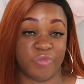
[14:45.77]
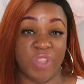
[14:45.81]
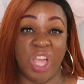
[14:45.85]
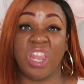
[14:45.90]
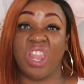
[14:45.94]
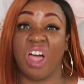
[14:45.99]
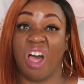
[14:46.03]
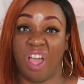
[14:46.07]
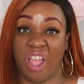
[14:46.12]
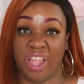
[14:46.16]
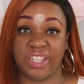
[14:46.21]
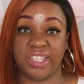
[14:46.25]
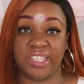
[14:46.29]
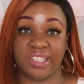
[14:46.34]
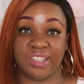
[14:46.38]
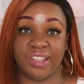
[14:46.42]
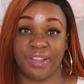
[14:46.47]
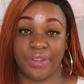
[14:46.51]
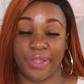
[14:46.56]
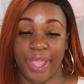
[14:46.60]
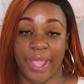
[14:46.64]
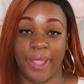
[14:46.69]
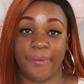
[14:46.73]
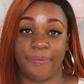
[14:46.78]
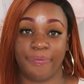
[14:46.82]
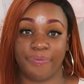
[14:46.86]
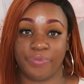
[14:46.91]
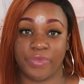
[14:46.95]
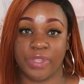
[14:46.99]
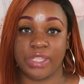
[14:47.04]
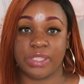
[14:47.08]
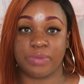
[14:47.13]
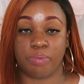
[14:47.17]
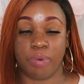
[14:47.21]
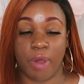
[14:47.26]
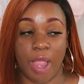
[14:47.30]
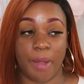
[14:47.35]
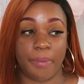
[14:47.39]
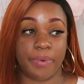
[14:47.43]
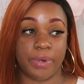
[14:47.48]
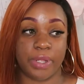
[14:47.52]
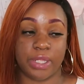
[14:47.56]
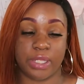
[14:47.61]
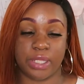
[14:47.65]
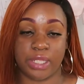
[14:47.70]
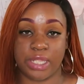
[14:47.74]
a lot. Okay, these
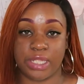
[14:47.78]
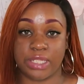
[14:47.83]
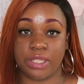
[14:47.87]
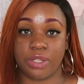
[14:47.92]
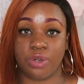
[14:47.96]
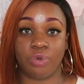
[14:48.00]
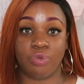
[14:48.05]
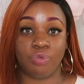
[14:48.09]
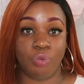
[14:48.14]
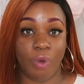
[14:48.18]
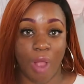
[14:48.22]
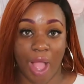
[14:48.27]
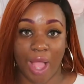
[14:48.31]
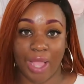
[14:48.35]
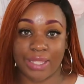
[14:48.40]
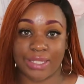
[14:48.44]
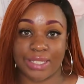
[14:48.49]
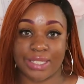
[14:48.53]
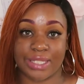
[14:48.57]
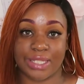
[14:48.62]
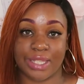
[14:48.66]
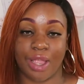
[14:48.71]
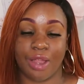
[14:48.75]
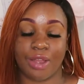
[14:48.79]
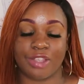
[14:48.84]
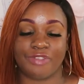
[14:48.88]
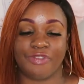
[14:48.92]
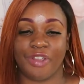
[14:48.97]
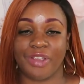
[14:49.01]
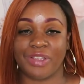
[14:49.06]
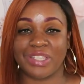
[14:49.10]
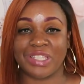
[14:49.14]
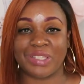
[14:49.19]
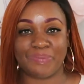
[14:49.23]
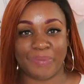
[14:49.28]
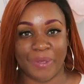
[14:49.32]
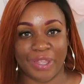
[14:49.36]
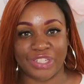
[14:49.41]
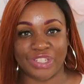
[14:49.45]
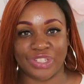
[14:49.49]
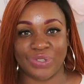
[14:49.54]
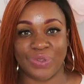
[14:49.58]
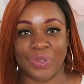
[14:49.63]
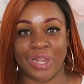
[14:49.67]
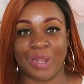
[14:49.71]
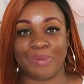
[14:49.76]
little rocks are very special,